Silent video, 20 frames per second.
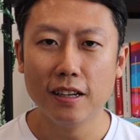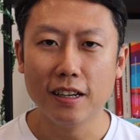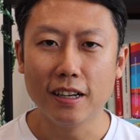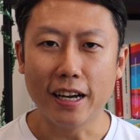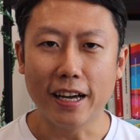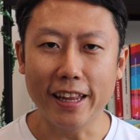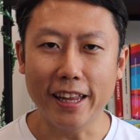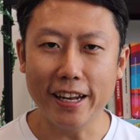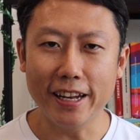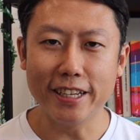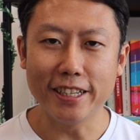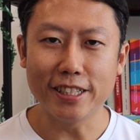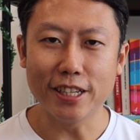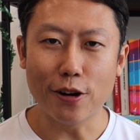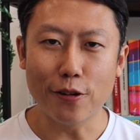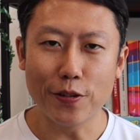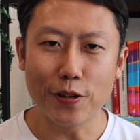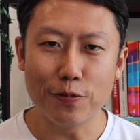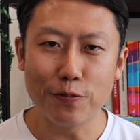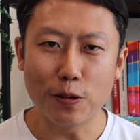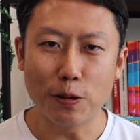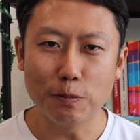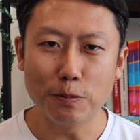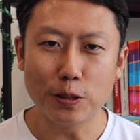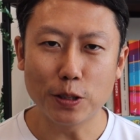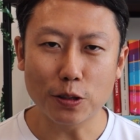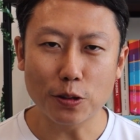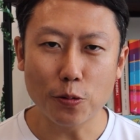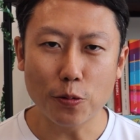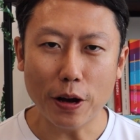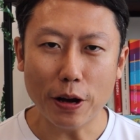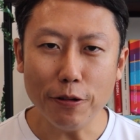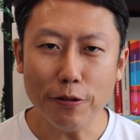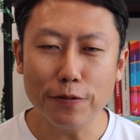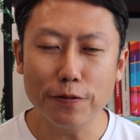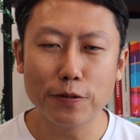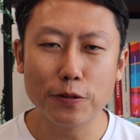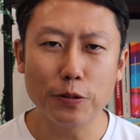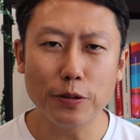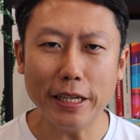Hi there, this is Alvin from Dr.
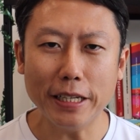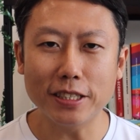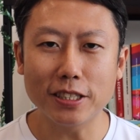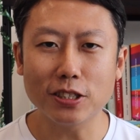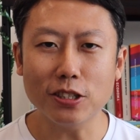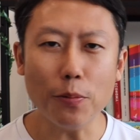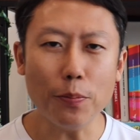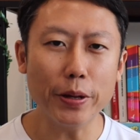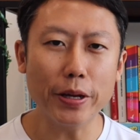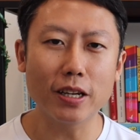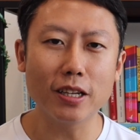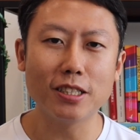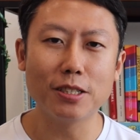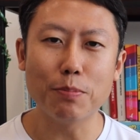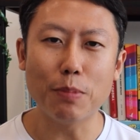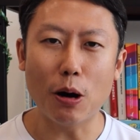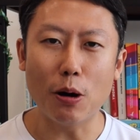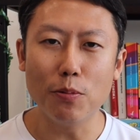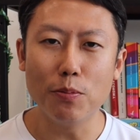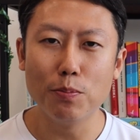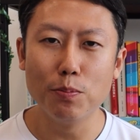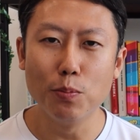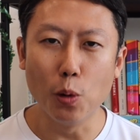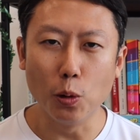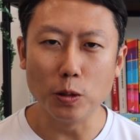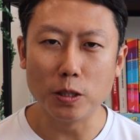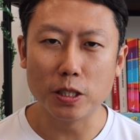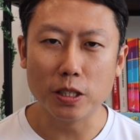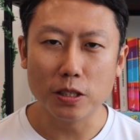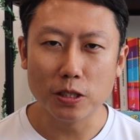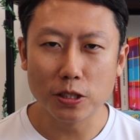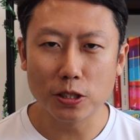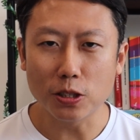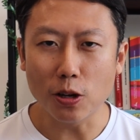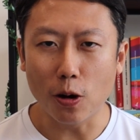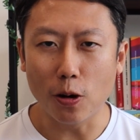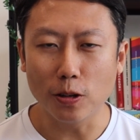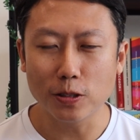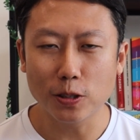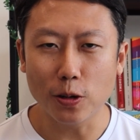Wealth. Today's topic is about Moat
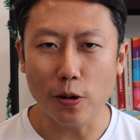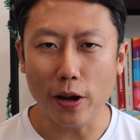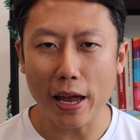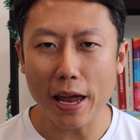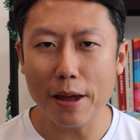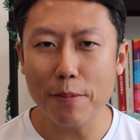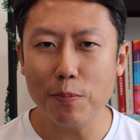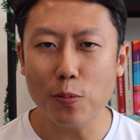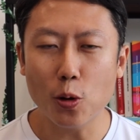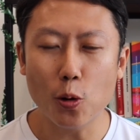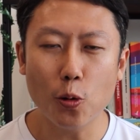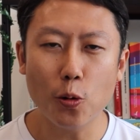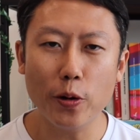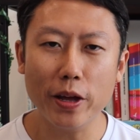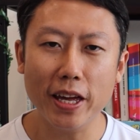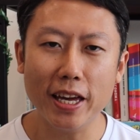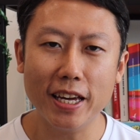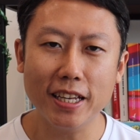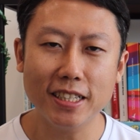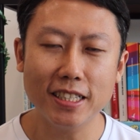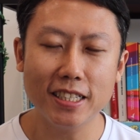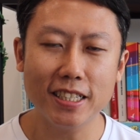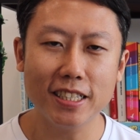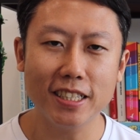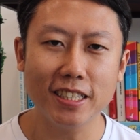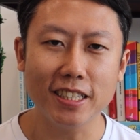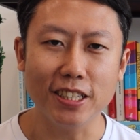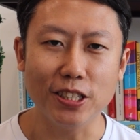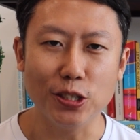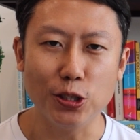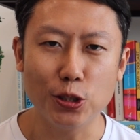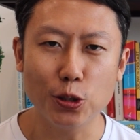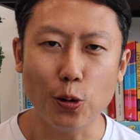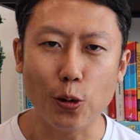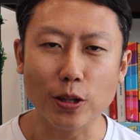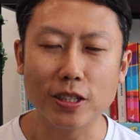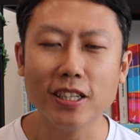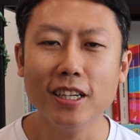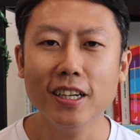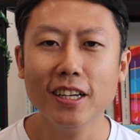Stocks, or MOAT in
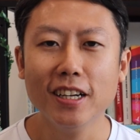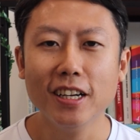short.